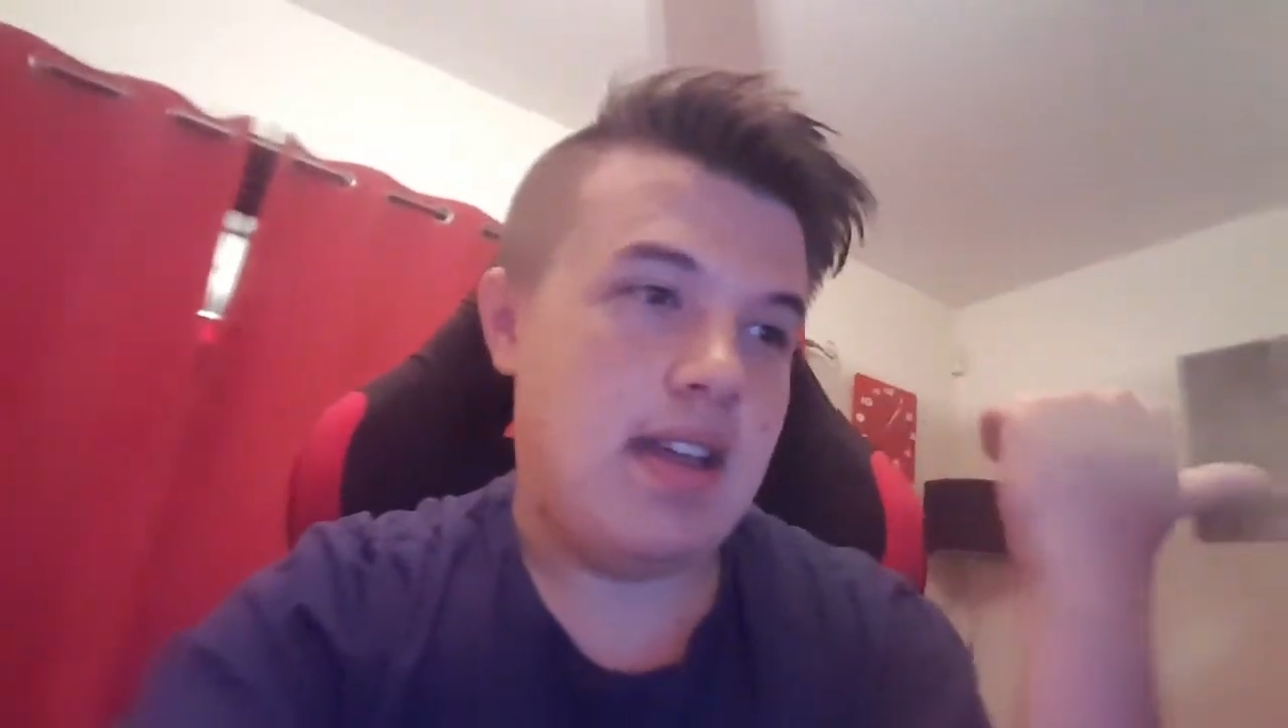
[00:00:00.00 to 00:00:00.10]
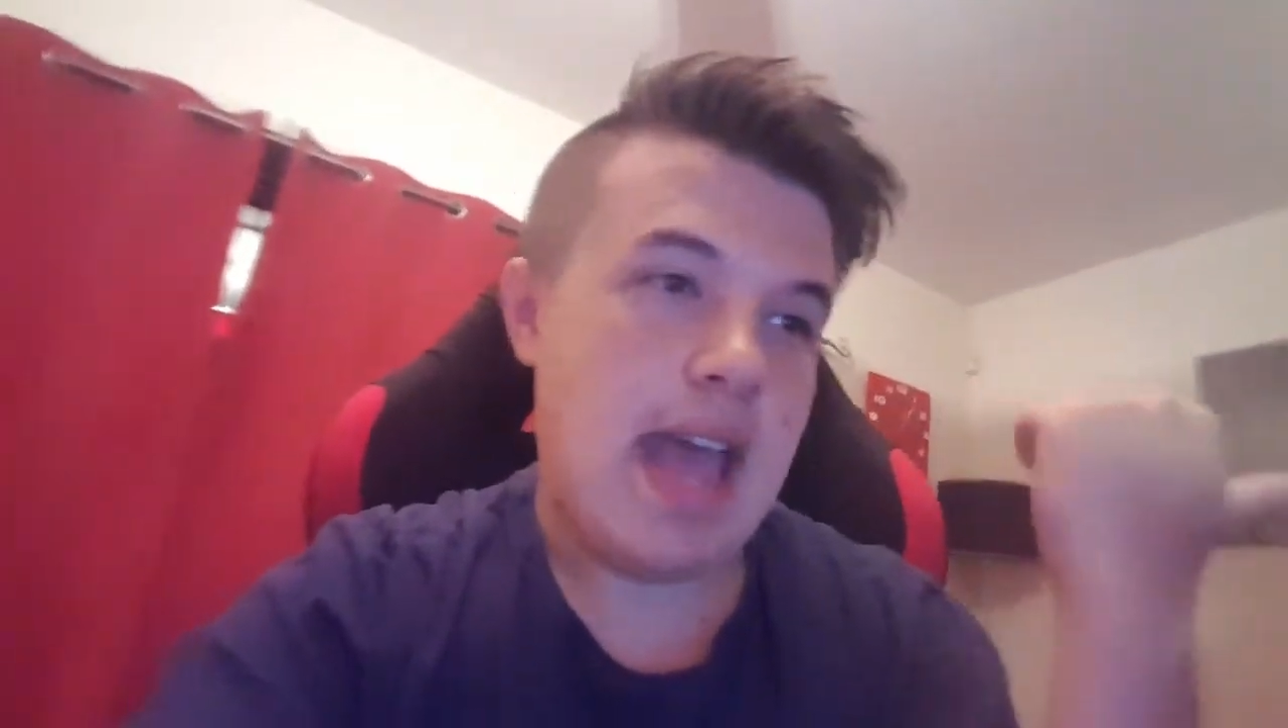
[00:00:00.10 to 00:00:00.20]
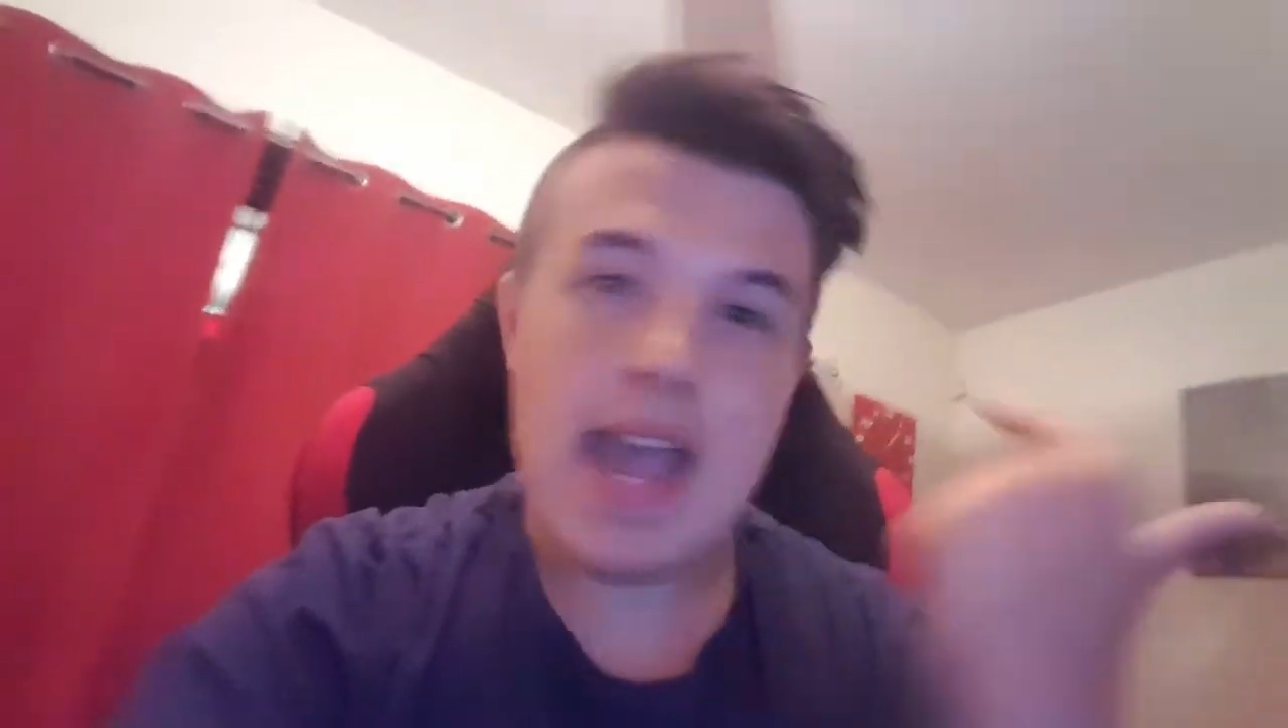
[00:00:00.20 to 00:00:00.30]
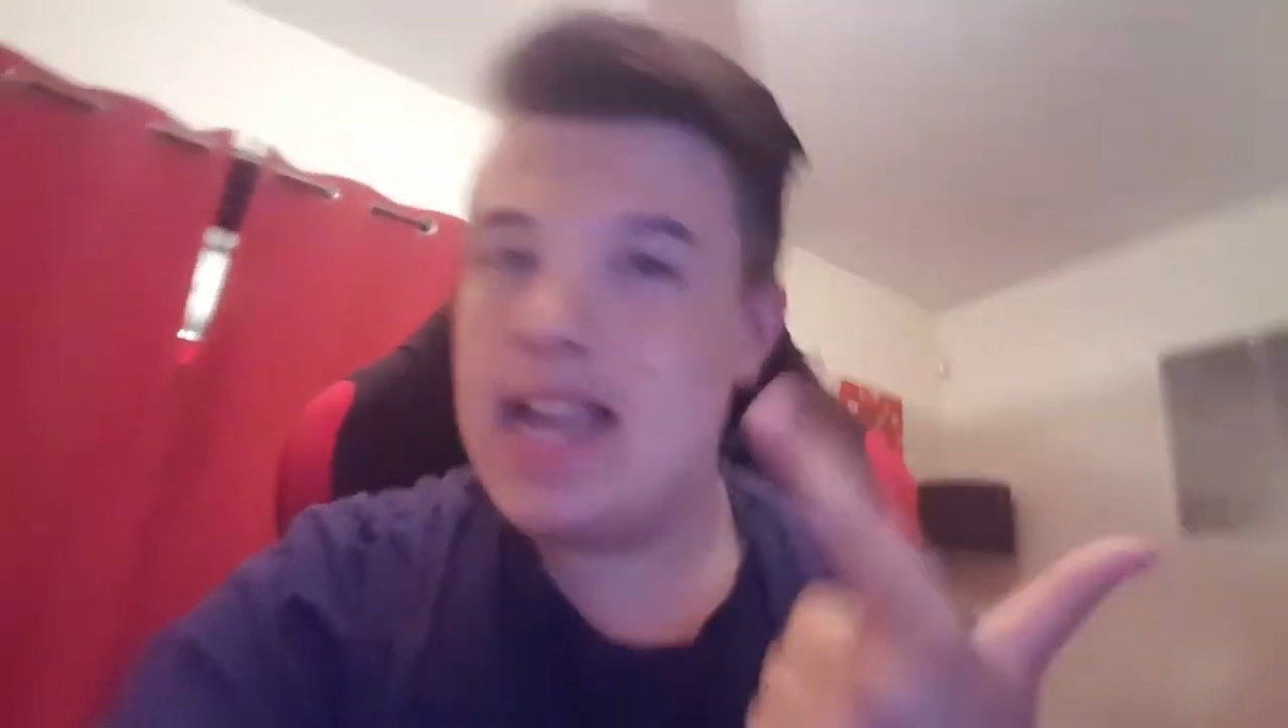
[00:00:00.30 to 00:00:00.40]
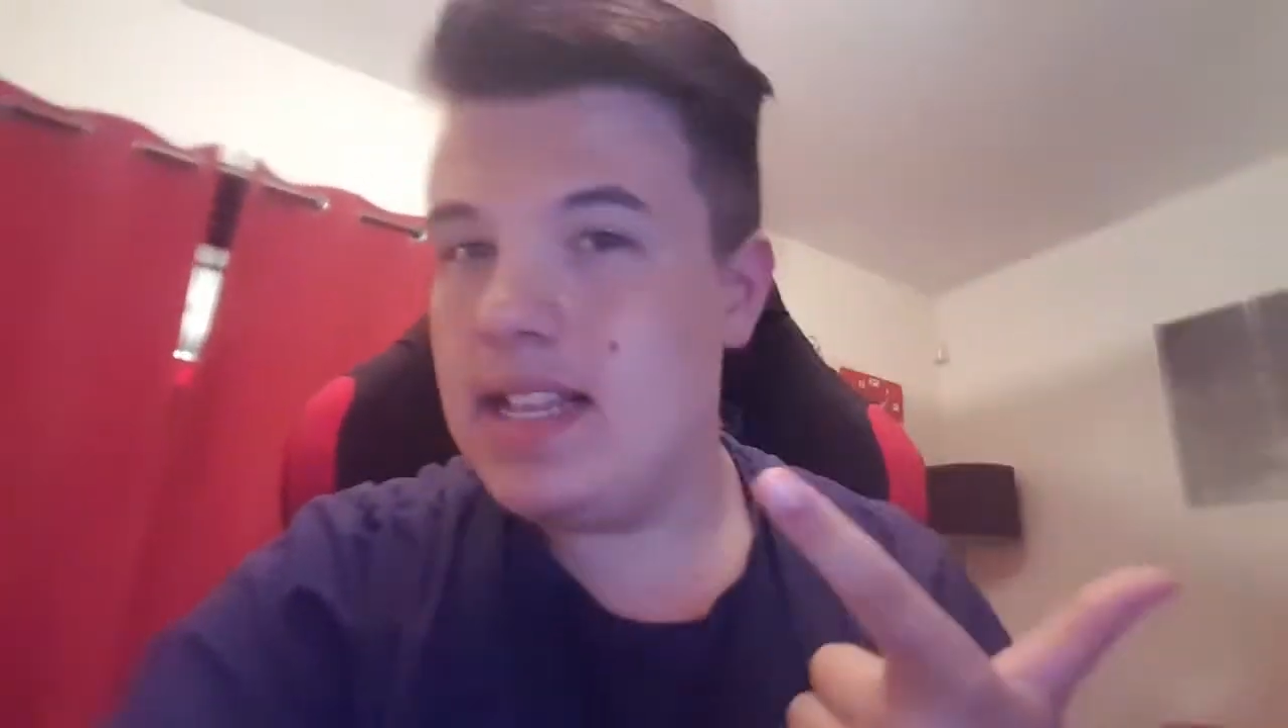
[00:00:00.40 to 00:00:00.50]

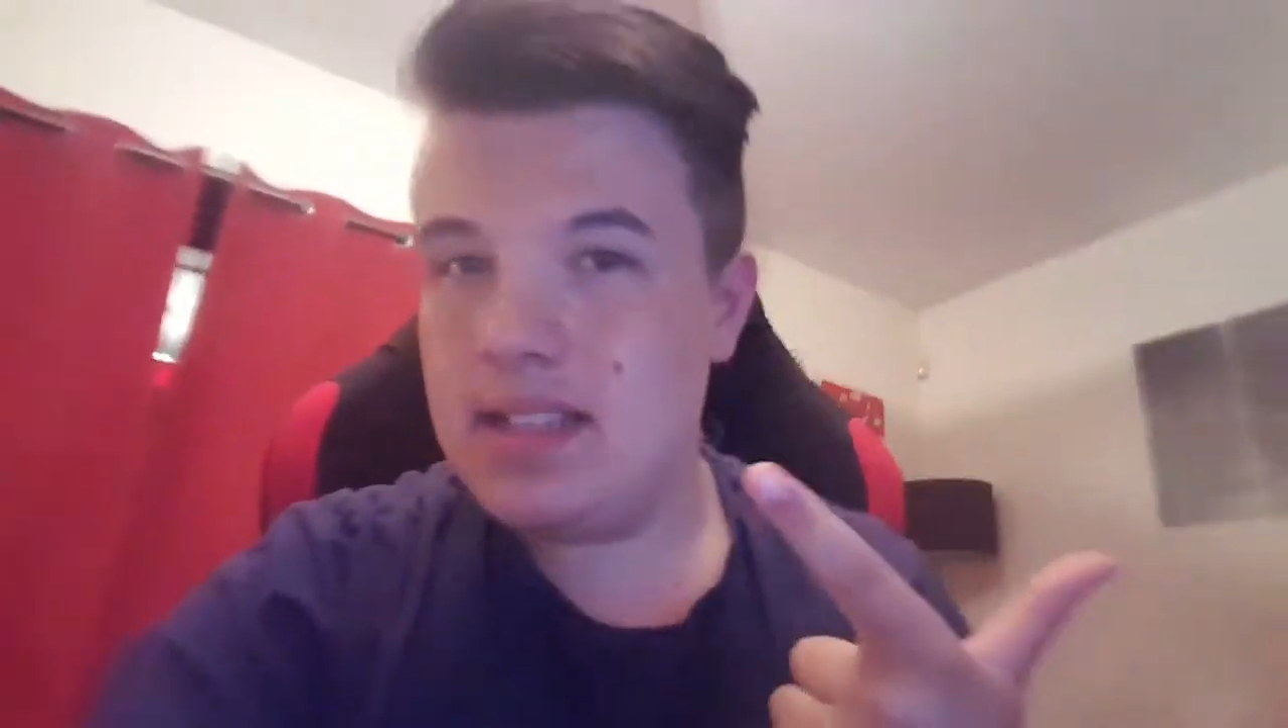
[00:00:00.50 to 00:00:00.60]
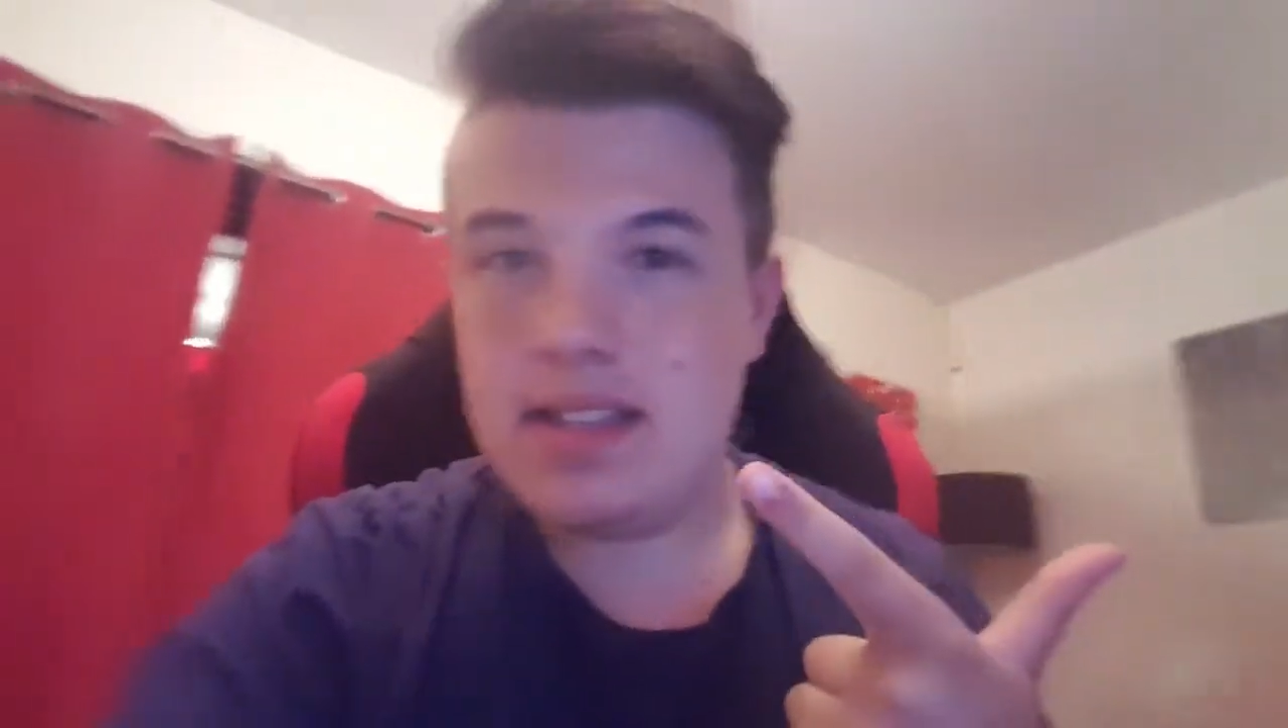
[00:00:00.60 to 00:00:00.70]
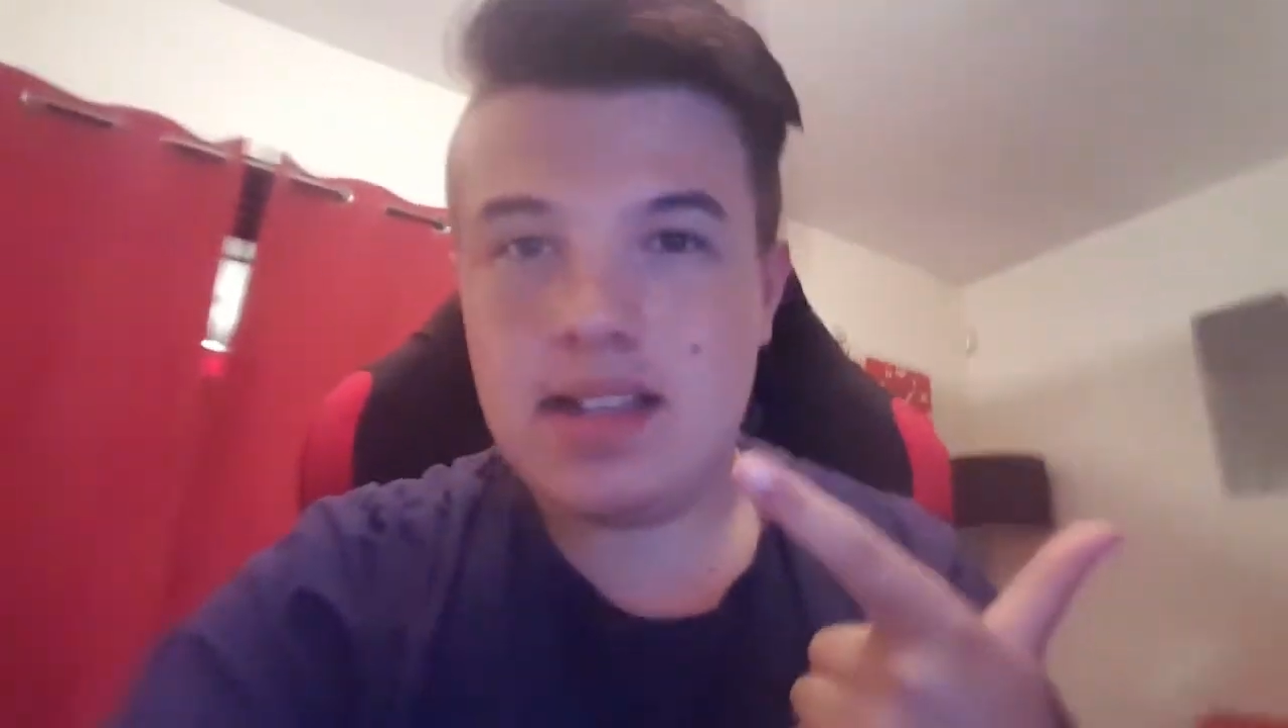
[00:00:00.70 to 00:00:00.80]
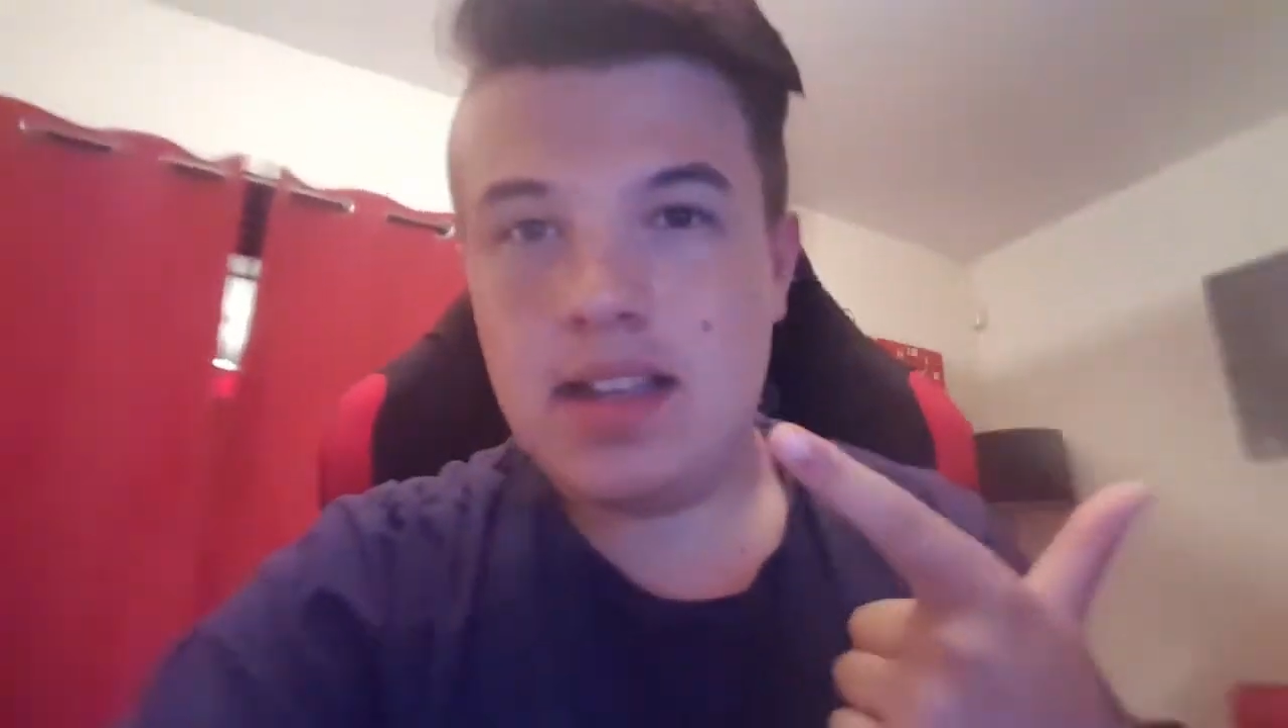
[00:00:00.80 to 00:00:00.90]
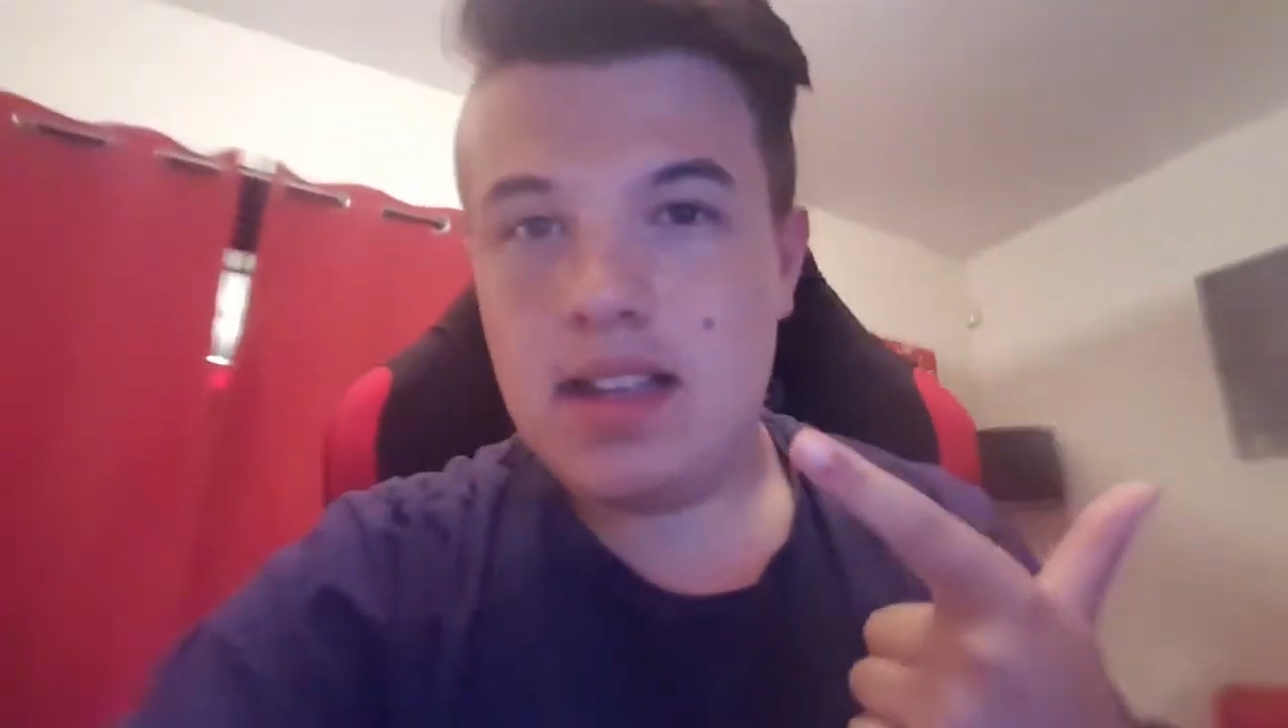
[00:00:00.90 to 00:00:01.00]

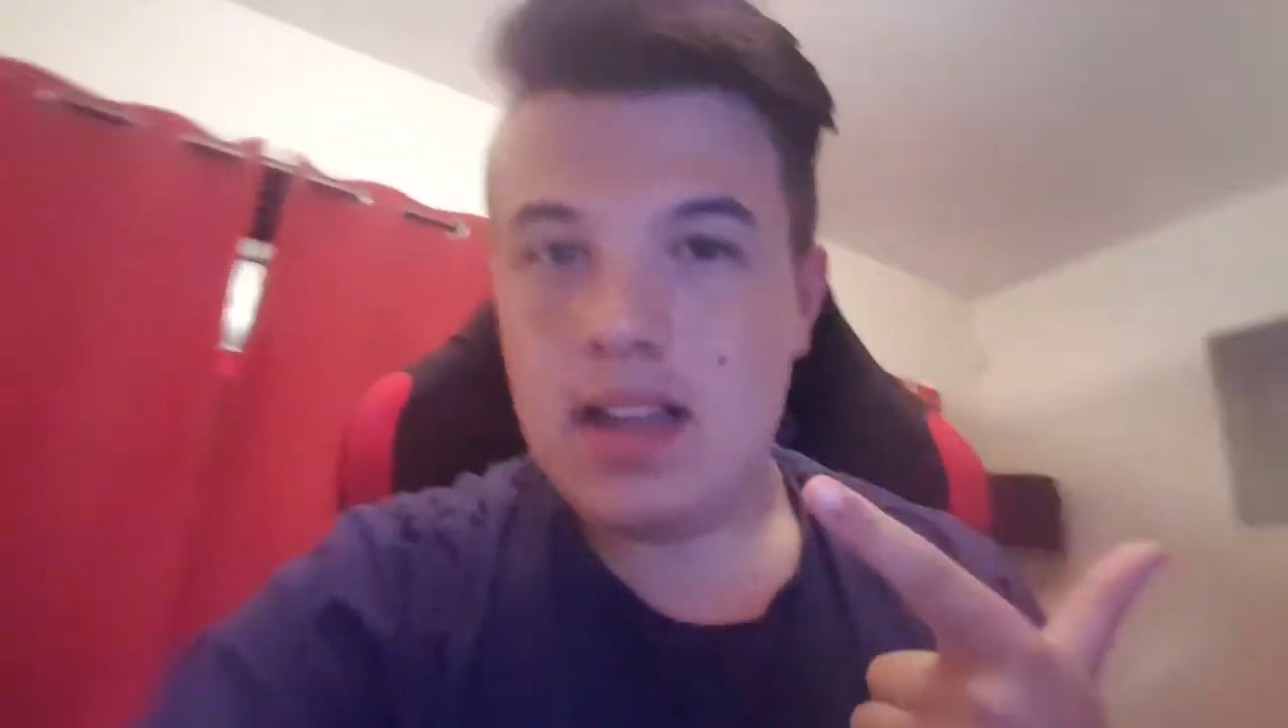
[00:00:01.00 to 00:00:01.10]
hate,